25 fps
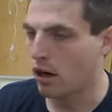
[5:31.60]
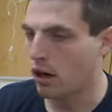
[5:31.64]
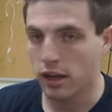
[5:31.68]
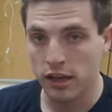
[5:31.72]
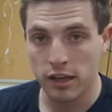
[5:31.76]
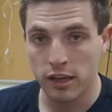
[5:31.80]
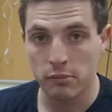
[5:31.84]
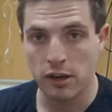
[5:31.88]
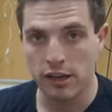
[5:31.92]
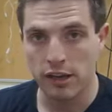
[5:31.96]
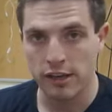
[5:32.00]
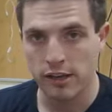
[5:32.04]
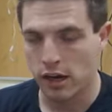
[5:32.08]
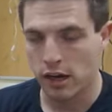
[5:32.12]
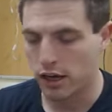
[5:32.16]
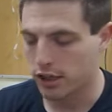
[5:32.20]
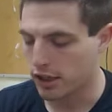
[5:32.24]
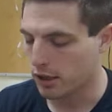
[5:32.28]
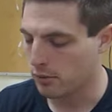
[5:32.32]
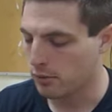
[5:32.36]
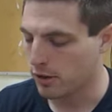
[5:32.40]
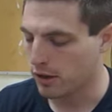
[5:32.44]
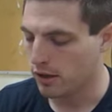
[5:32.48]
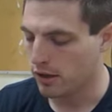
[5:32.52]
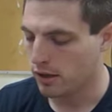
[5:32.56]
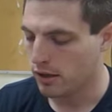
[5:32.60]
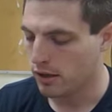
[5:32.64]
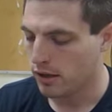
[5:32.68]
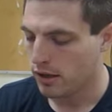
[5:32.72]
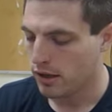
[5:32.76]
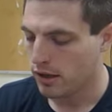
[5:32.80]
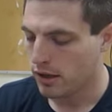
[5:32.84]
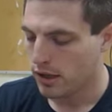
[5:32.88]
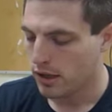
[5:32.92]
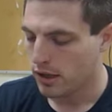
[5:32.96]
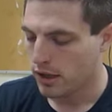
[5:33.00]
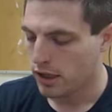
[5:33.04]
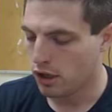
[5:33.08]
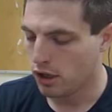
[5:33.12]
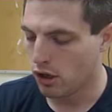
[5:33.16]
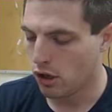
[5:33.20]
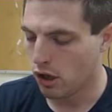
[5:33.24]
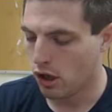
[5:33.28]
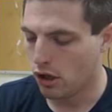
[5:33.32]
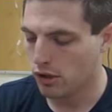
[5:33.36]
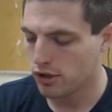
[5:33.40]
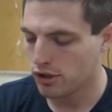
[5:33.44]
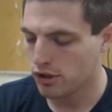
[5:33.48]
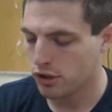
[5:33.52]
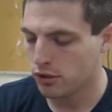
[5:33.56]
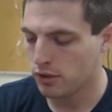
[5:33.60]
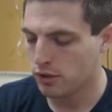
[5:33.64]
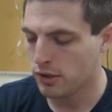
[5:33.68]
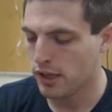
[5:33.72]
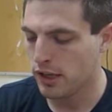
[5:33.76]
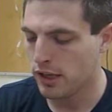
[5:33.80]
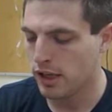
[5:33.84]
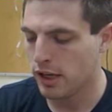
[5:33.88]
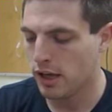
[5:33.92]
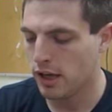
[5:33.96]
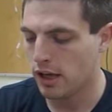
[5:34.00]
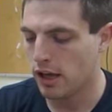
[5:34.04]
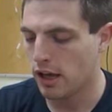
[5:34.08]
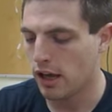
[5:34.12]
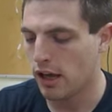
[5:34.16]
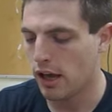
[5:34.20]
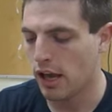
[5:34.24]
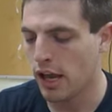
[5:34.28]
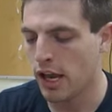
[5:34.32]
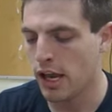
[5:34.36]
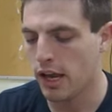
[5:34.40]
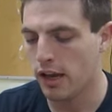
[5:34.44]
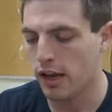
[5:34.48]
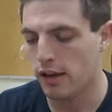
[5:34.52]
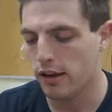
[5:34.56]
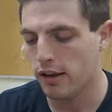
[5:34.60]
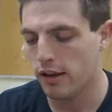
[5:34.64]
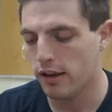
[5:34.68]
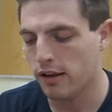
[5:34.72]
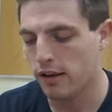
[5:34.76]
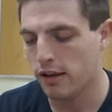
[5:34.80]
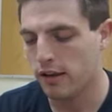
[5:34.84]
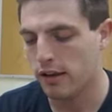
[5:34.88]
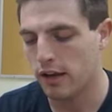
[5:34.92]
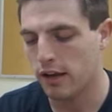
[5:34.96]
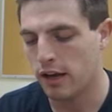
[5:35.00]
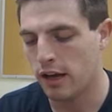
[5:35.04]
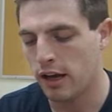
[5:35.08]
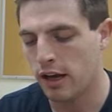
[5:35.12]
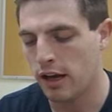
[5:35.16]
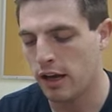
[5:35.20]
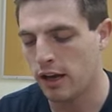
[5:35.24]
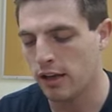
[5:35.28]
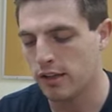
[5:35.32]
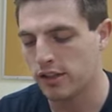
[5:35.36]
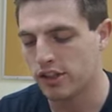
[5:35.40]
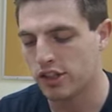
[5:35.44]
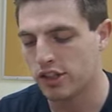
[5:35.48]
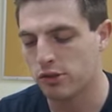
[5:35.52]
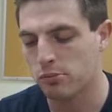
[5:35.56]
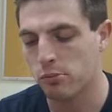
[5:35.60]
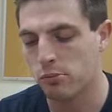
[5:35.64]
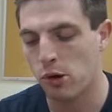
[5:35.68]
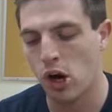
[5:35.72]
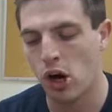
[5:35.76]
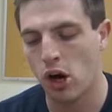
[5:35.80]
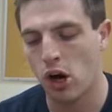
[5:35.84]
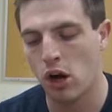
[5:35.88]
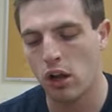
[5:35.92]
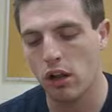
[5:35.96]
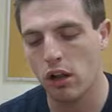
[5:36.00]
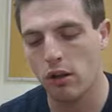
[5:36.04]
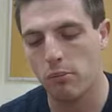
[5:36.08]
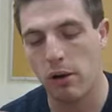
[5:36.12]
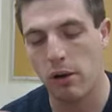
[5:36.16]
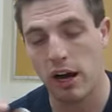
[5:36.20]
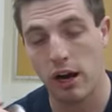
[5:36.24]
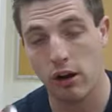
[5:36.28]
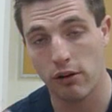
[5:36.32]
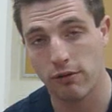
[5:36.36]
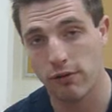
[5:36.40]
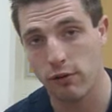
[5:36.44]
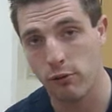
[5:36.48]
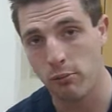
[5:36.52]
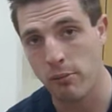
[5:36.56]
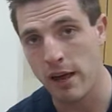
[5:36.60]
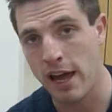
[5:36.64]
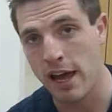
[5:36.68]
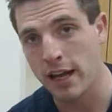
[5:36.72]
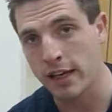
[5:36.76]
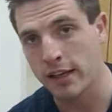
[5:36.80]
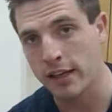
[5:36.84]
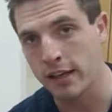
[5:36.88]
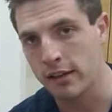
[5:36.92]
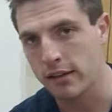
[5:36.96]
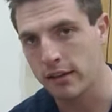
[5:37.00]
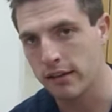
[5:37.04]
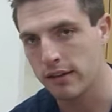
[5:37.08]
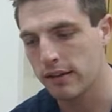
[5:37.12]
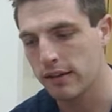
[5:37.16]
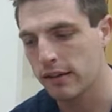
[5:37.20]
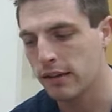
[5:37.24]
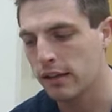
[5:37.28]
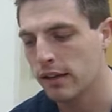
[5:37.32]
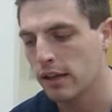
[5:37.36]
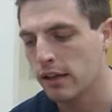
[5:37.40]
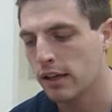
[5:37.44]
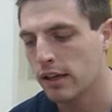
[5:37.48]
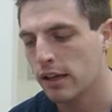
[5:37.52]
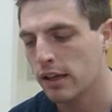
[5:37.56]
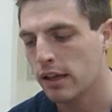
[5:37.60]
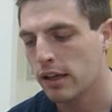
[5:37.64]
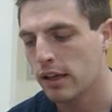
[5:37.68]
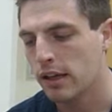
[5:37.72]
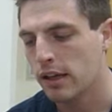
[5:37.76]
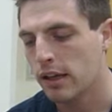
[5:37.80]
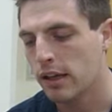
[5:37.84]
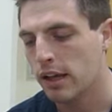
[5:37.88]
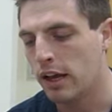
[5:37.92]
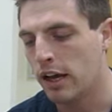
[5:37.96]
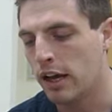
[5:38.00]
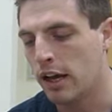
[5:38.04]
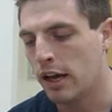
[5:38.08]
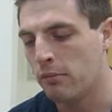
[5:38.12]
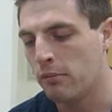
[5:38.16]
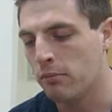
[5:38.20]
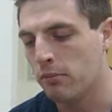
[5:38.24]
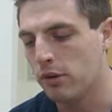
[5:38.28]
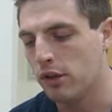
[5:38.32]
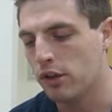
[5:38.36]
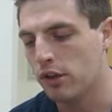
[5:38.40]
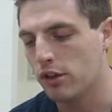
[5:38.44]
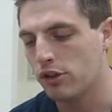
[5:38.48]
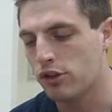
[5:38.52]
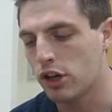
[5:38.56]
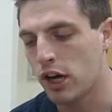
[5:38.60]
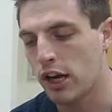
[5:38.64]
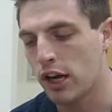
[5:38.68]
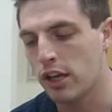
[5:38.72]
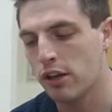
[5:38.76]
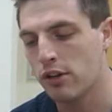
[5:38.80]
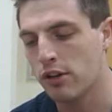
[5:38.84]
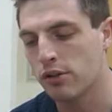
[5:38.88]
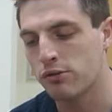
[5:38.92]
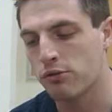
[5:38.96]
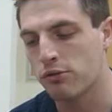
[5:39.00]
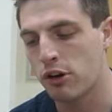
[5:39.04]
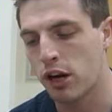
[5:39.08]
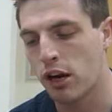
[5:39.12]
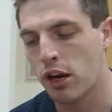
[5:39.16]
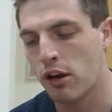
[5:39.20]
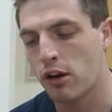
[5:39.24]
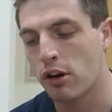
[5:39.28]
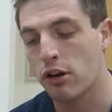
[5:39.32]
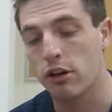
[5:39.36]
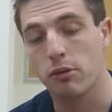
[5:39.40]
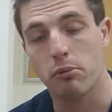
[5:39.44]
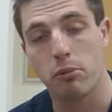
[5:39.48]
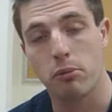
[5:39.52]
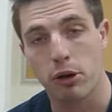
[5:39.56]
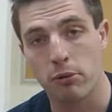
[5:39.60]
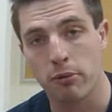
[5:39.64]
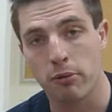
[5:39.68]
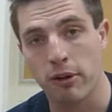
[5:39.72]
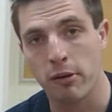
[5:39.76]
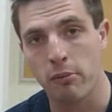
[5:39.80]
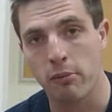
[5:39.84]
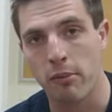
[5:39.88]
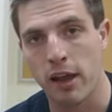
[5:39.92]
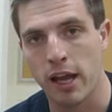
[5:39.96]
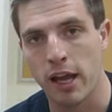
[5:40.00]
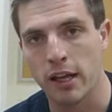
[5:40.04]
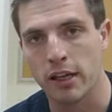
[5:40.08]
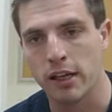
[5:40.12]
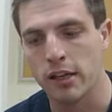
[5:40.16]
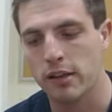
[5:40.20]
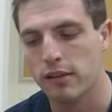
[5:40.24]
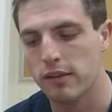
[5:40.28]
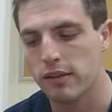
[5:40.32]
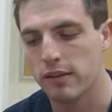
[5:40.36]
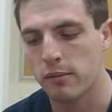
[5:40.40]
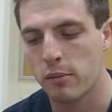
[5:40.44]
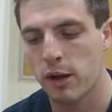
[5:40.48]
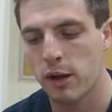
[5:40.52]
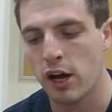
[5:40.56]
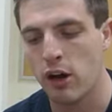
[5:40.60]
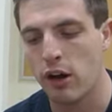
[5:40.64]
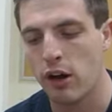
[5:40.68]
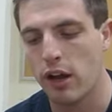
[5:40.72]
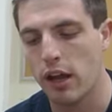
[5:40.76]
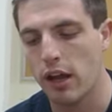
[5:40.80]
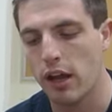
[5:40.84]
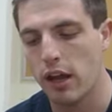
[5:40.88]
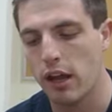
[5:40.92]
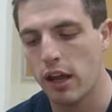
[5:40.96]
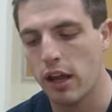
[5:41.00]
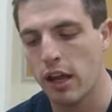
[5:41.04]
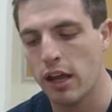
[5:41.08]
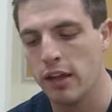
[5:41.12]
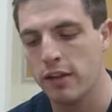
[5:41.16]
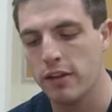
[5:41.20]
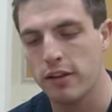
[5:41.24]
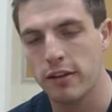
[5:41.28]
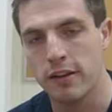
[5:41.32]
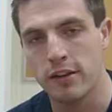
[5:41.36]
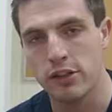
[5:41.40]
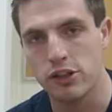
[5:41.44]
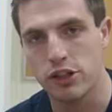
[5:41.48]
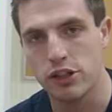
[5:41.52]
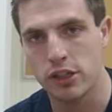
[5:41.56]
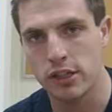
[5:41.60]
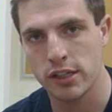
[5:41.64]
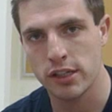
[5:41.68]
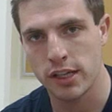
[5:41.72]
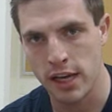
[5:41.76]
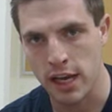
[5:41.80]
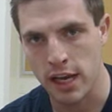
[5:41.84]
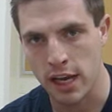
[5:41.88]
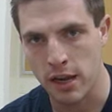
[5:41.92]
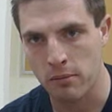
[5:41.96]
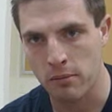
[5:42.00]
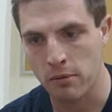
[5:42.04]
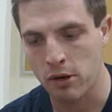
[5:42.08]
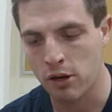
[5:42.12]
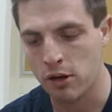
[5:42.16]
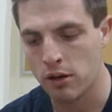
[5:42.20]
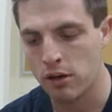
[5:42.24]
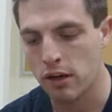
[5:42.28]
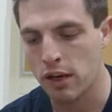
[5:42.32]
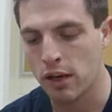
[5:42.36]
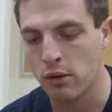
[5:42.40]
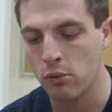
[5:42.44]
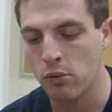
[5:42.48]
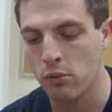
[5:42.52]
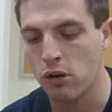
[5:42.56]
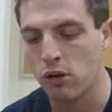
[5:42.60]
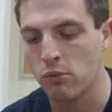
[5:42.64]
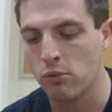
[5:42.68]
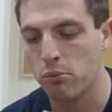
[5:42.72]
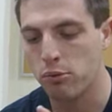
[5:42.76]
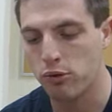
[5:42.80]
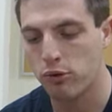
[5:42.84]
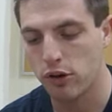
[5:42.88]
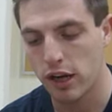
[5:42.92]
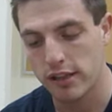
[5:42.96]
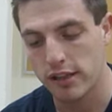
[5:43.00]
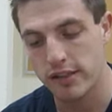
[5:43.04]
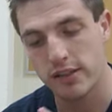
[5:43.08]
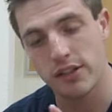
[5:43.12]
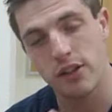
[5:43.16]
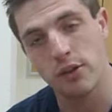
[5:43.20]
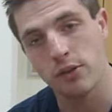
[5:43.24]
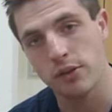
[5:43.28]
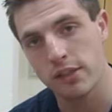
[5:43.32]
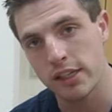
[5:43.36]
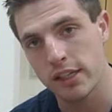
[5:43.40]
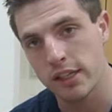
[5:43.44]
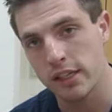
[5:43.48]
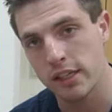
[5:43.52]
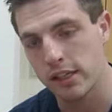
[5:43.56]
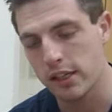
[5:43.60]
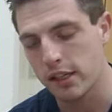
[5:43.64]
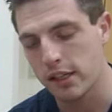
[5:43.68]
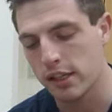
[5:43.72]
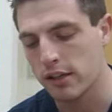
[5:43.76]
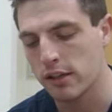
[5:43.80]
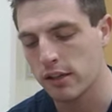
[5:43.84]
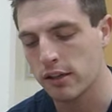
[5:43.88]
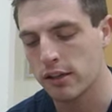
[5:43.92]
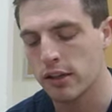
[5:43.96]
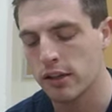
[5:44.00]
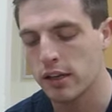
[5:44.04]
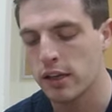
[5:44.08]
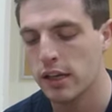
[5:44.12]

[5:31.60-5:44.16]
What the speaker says: in my document. You'll also need 8 small, powerful magnets. Try to use rare earth permanent magnets, about 1/8 inch in diameter, and we'll press those into here.